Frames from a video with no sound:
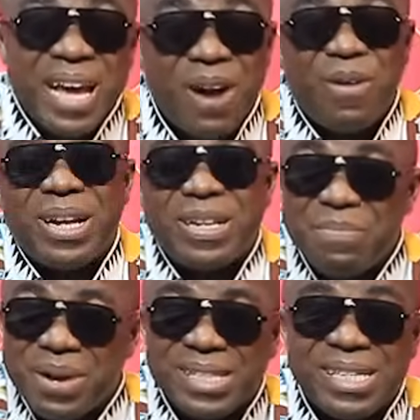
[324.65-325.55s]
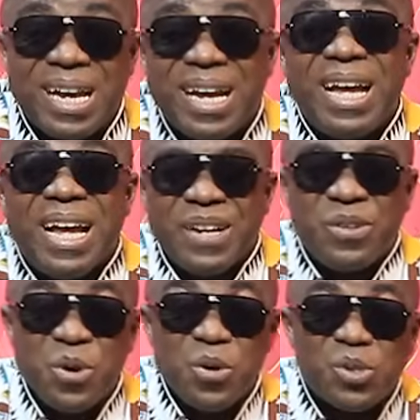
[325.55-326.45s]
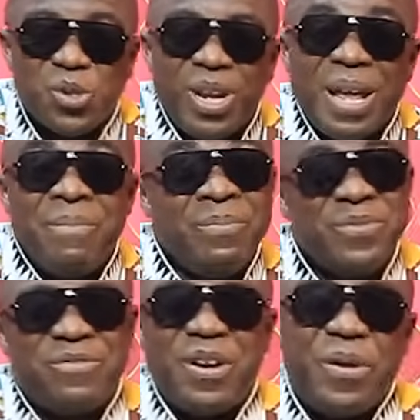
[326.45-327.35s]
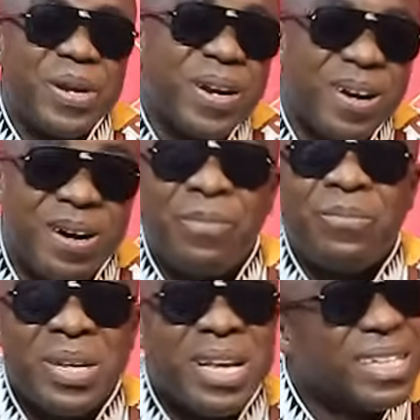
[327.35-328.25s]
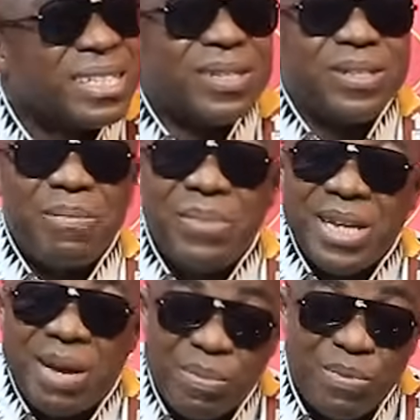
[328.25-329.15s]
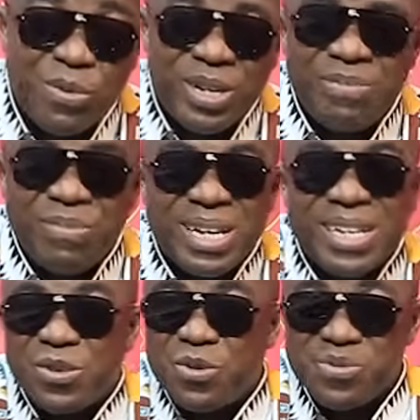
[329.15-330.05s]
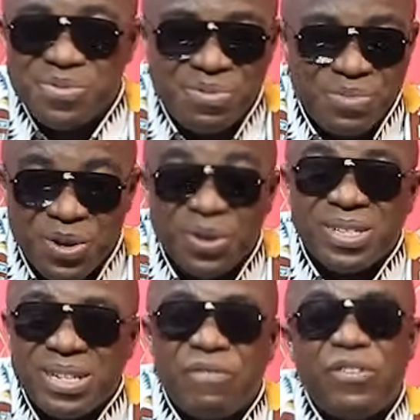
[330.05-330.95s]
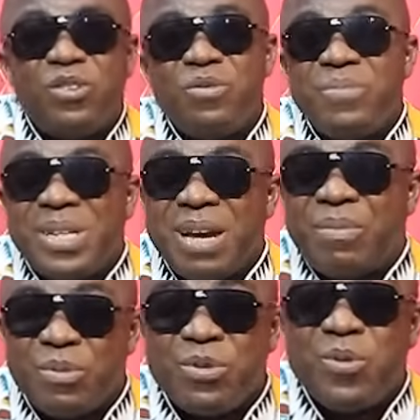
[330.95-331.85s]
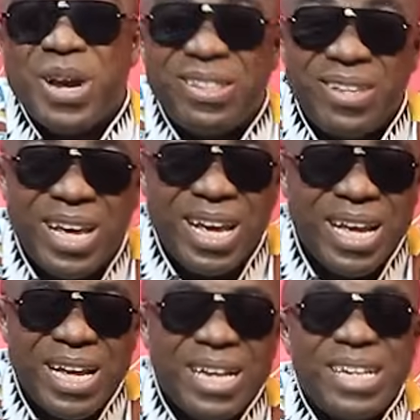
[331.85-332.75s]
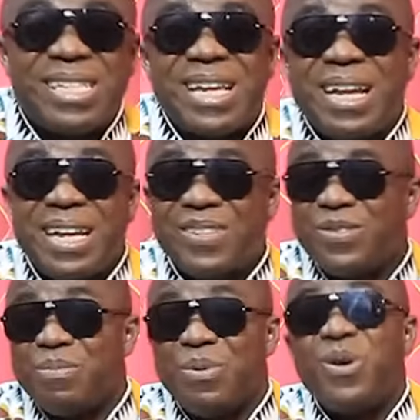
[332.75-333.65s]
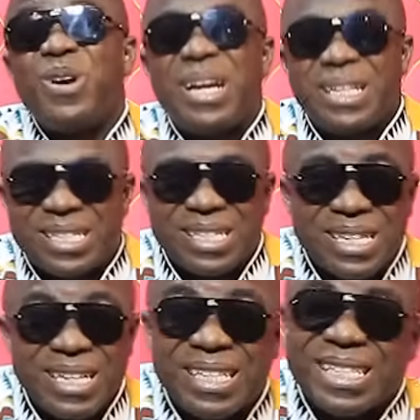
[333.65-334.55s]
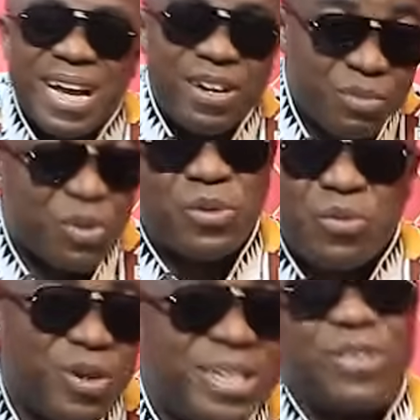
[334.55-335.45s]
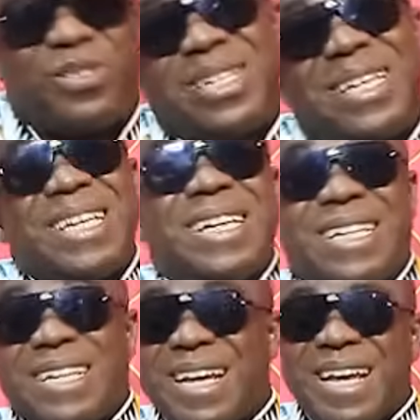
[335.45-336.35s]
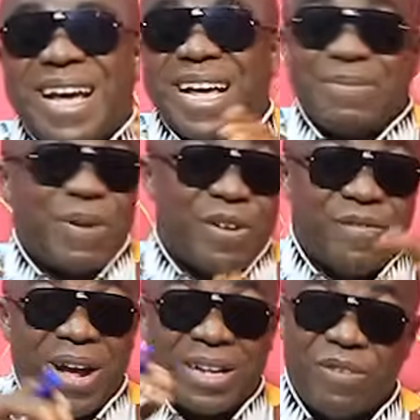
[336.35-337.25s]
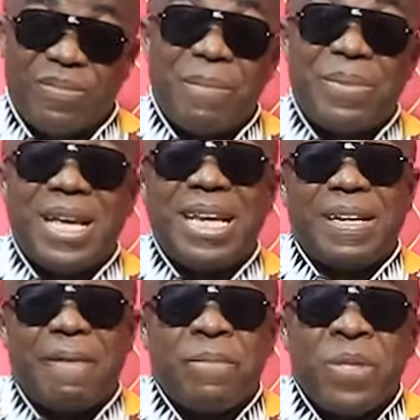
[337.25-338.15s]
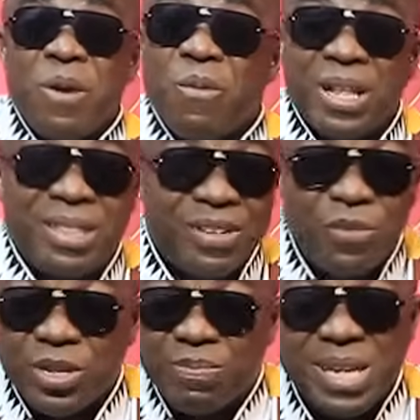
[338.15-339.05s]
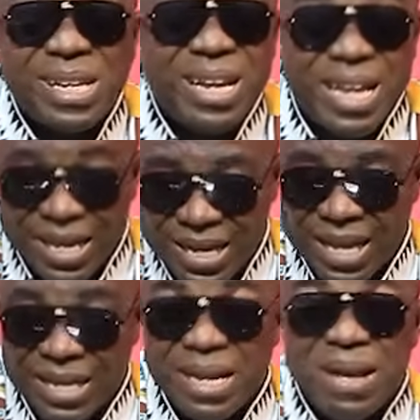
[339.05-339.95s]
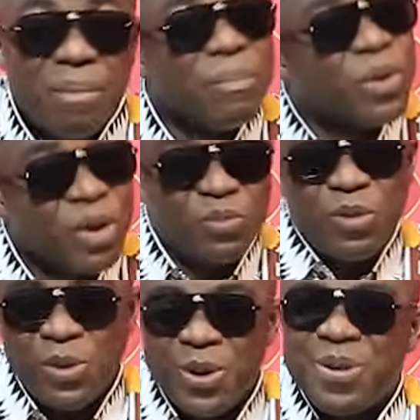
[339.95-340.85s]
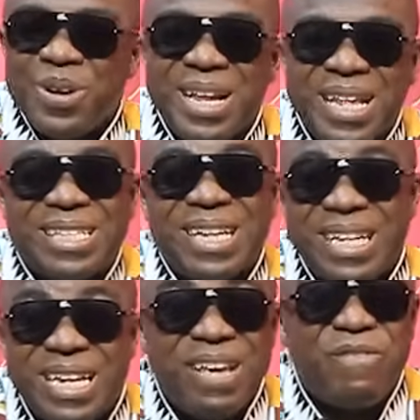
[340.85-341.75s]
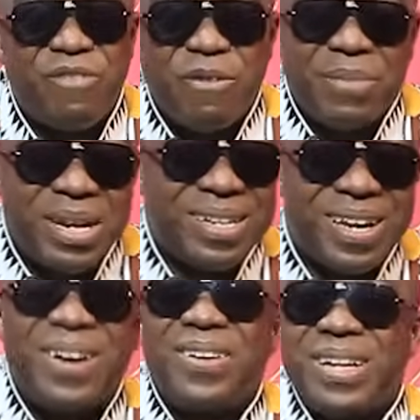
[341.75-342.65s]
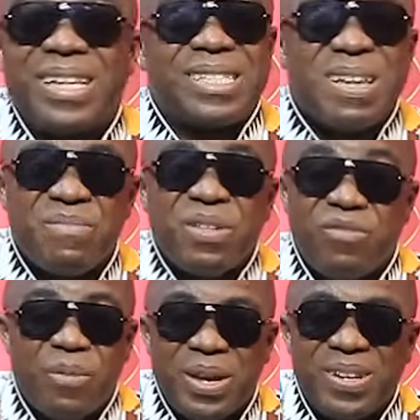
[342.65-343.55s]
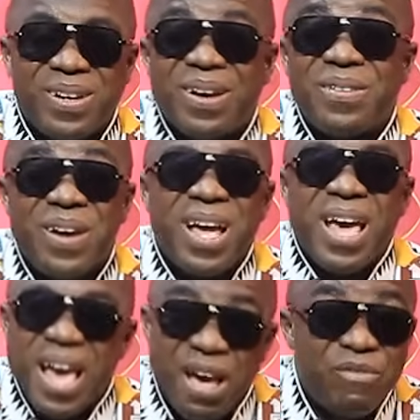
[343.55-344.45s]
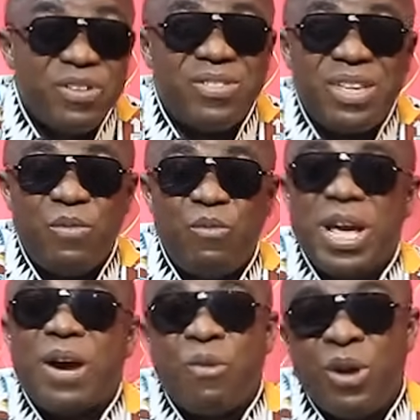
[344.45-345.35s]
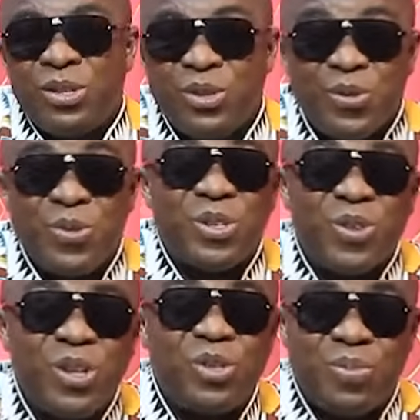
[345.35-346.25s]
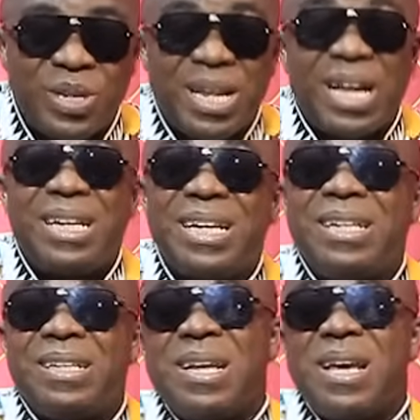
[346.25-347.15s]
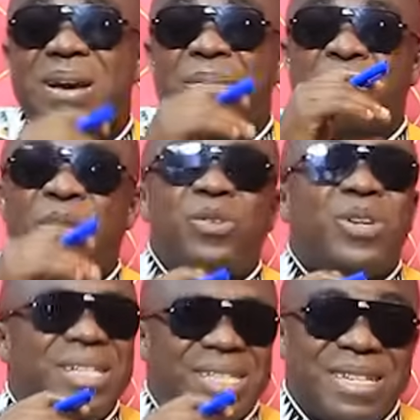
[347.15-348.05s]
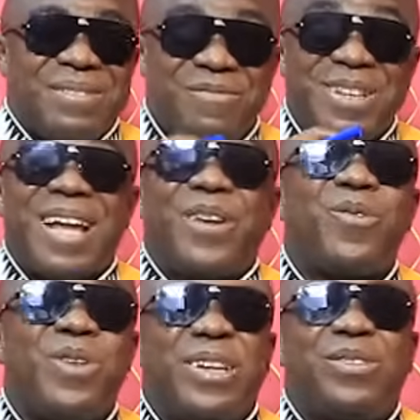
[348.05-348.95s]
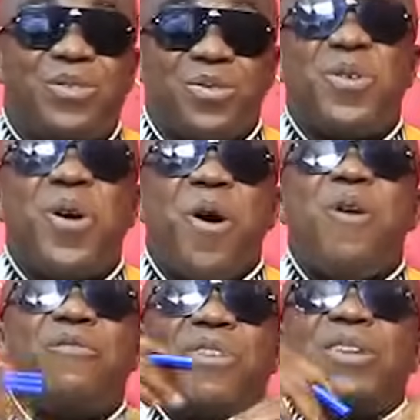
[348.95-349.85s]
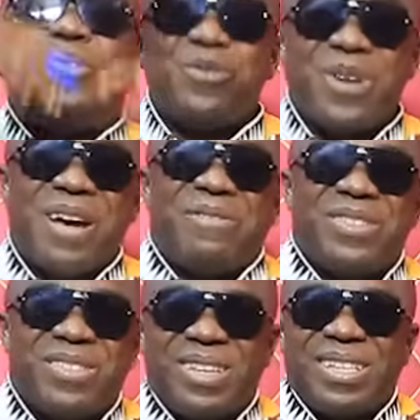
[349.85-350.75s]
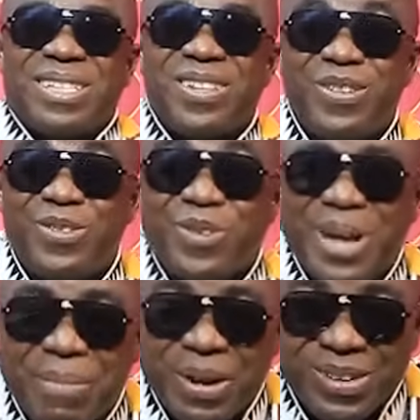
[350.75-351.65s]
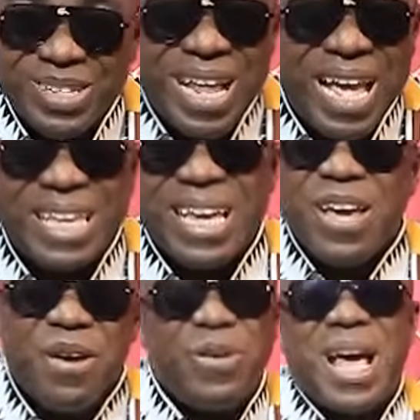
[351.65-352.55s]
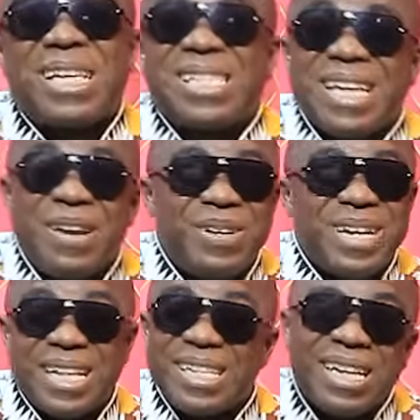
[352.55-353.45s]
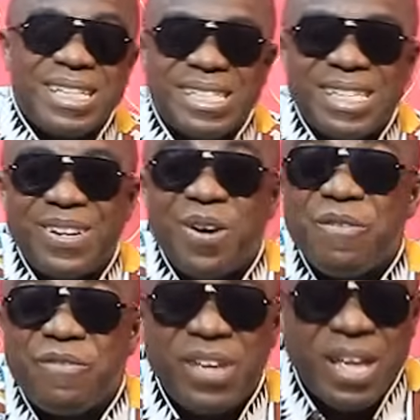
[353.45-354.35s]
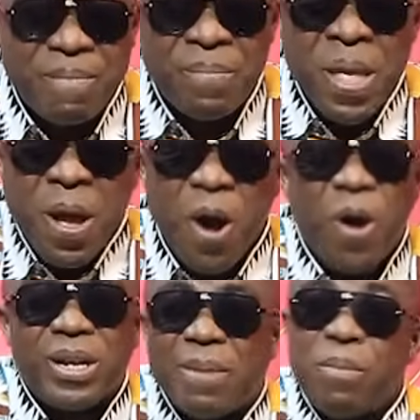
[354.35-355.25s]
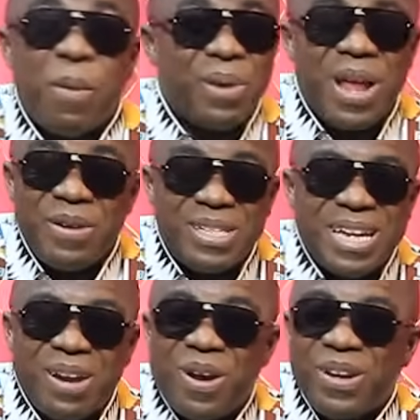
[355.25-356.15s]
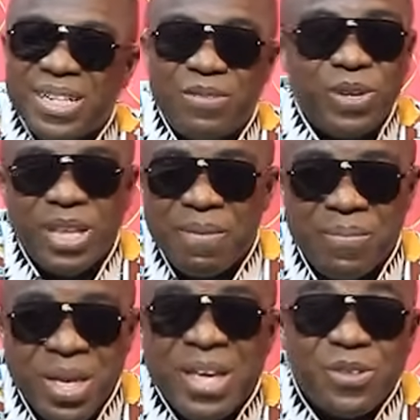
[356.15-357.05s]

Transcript: Our departure, though solemn, very calm, still the media people wouldn't make it cool, because the few media people who were there decided to blow it in town because we wanted to sneak in. As a matter of fact, from the beginning, one thing was made clear, that because we know it is a day for medical, it is something for medical, everything we are going to do is going to be done in moderacy. We are not going to overdo everything so it will come across like we are sharing attention or fame or the popularity around it with him.